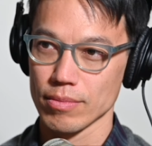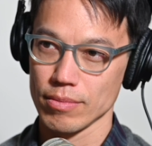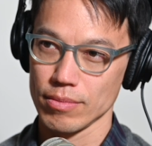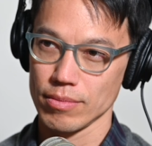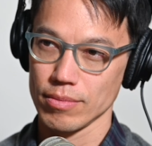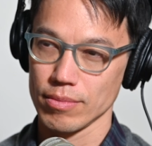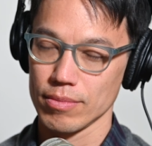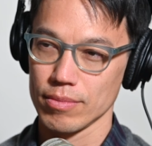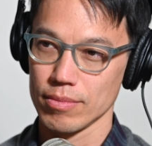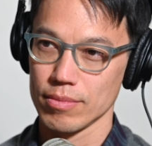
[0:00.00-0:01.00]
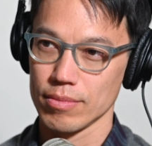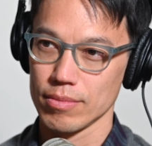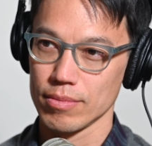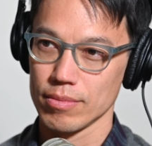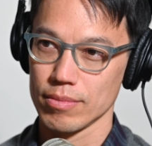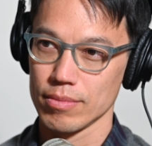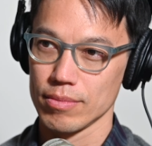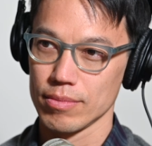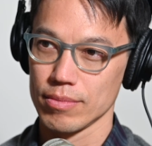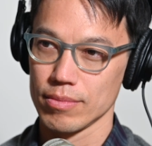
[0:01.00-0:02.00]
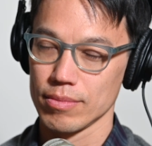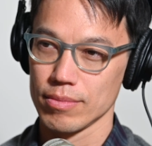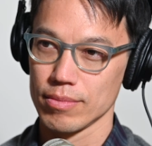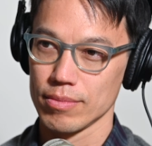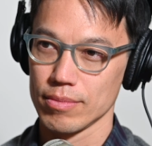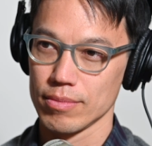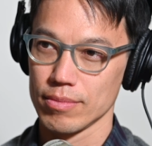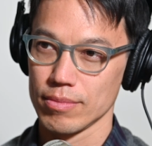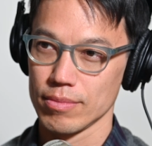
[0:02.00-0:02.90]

[no speech]